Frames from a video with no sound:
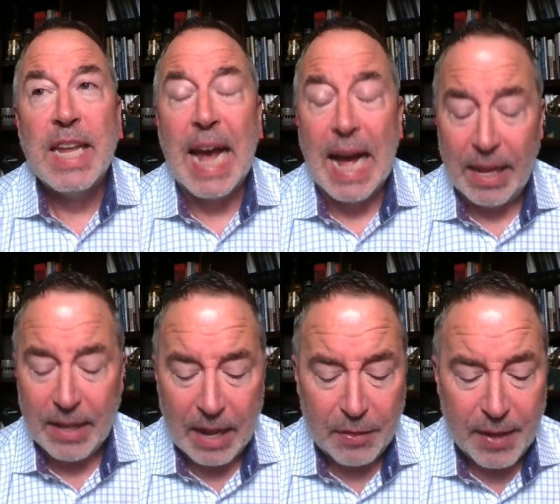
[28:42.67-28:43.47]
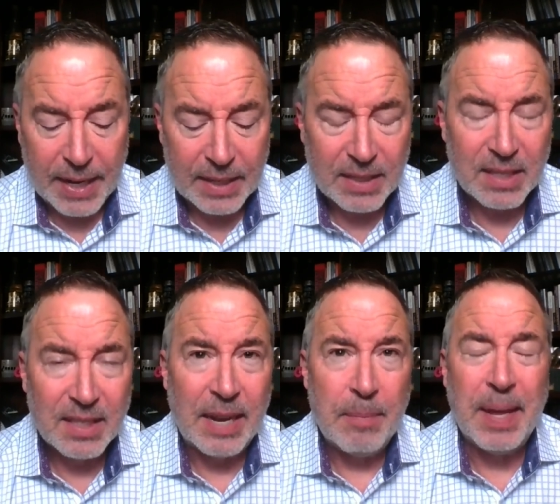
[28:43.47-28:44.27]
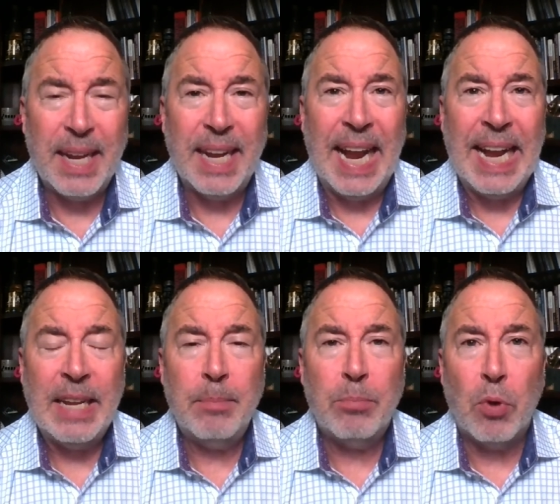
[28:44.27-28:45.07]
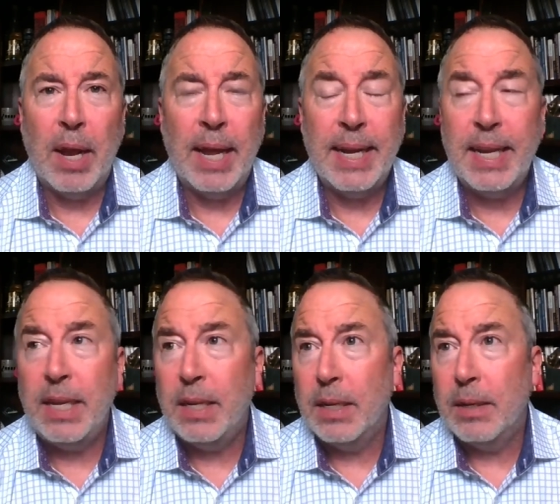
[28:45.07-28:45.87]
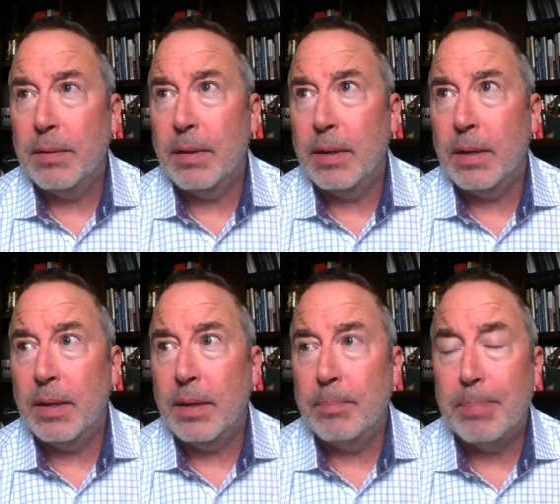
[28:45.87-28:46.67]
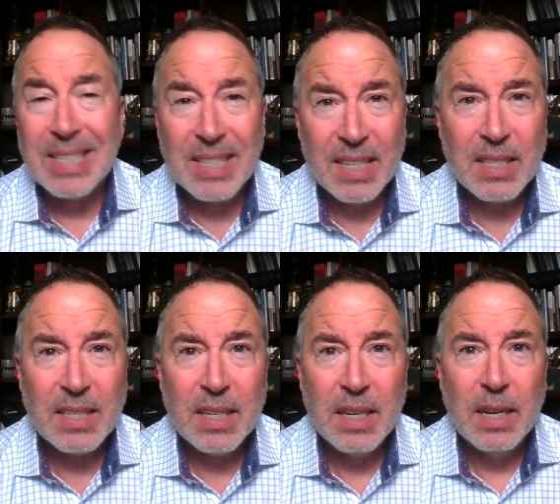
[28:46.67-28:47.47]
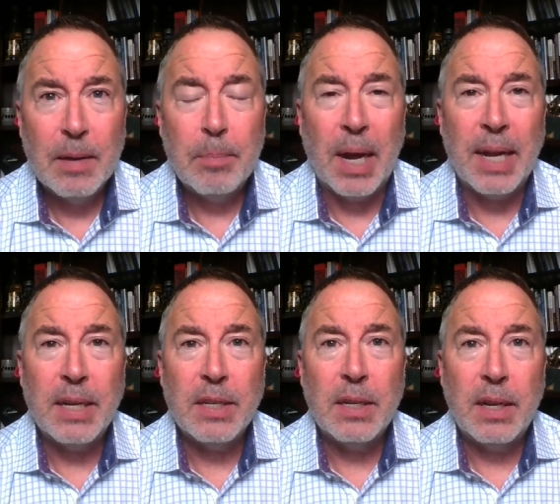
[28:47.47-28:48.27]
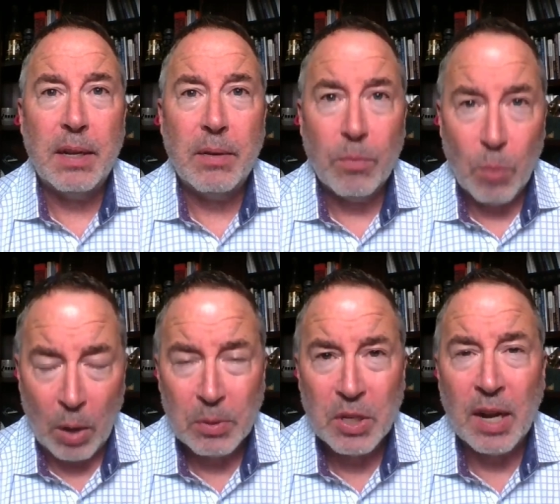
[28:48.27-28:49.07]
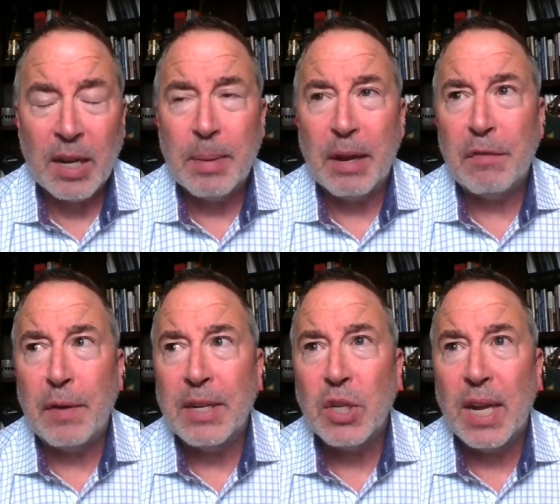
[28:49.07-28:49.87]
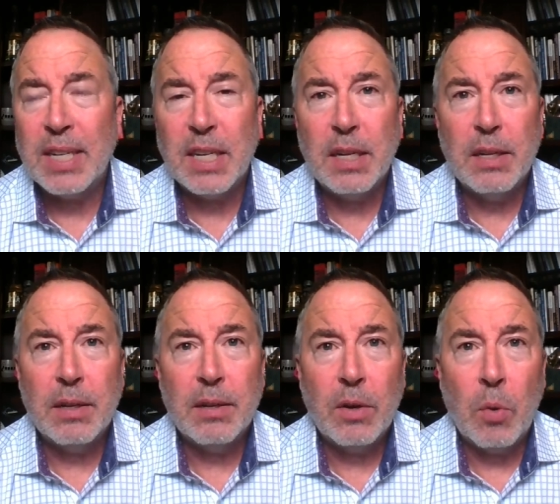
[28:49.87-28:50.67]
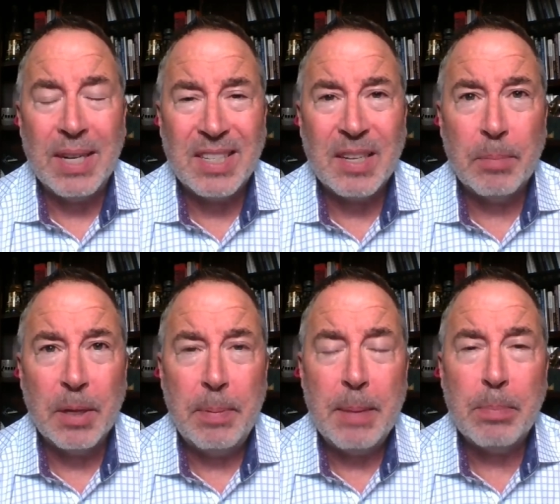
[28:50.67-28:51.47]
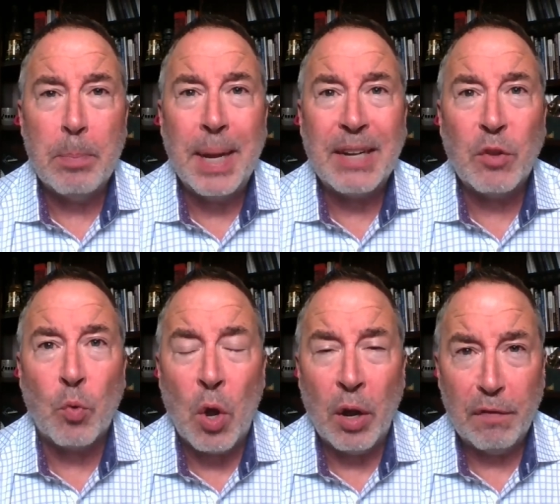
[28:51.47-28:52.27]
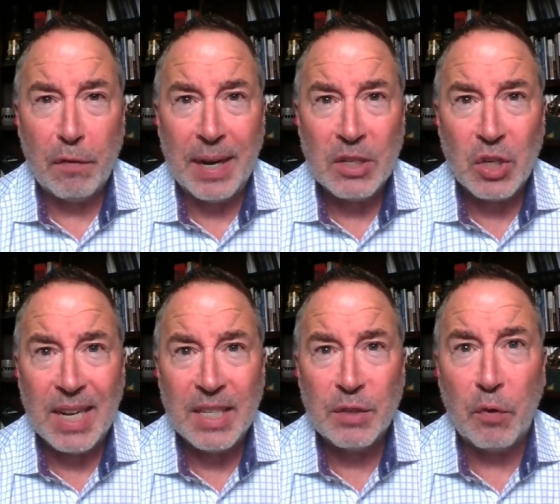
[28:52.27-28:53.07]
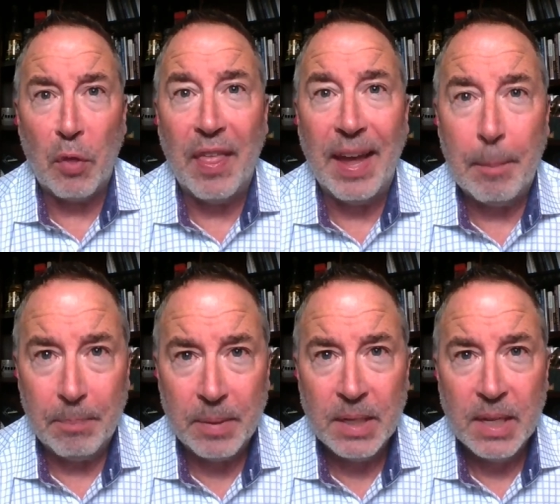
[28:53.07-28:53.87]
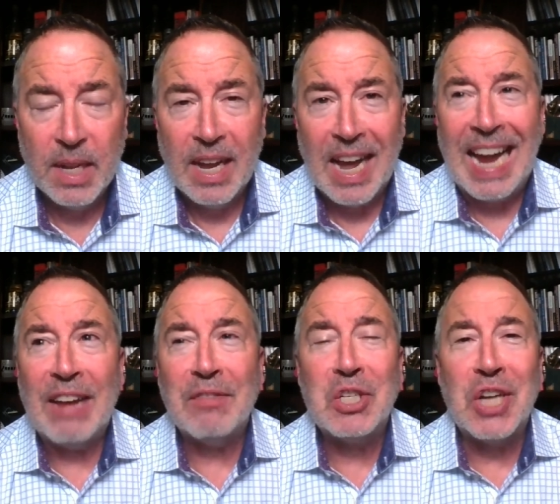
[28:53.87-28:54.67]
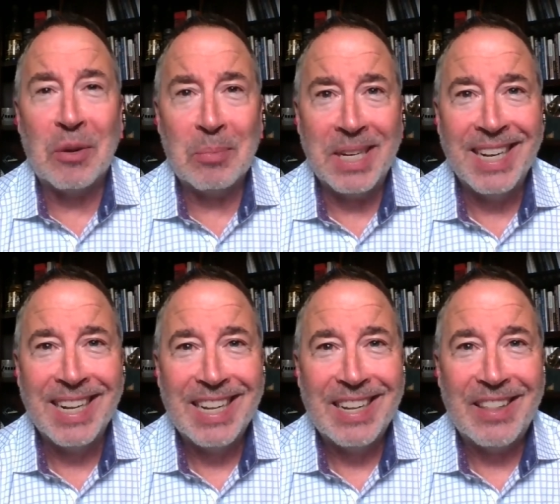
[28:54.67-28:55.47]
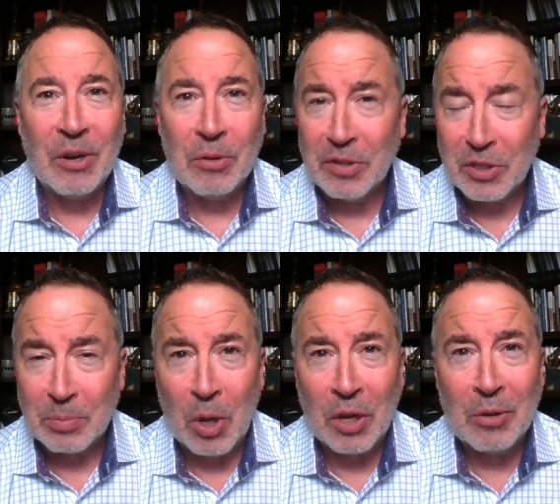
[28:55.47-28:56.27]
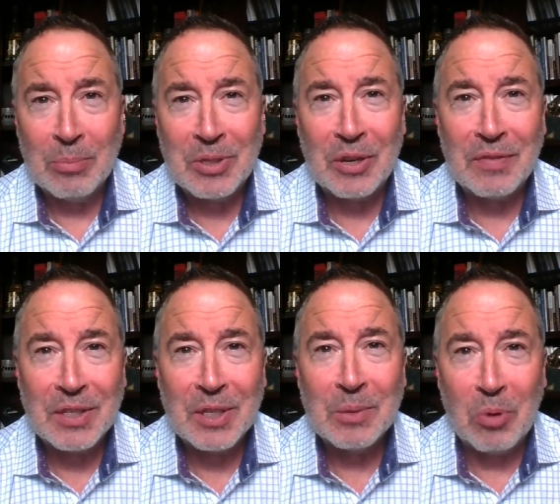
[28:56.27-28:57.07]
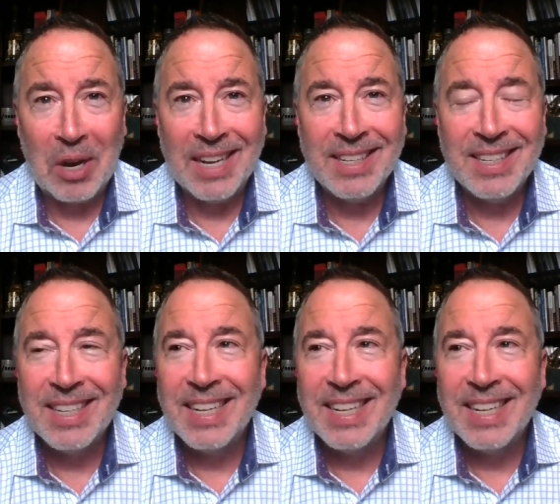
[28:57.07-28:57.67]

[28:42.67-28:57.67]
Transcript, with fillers: Yeah, I, I think it's the same thing in any any business. But while we're talking about franchising, quite simply, people pick the wrong franchise for them. I have a gentleman that owned a small home services brand,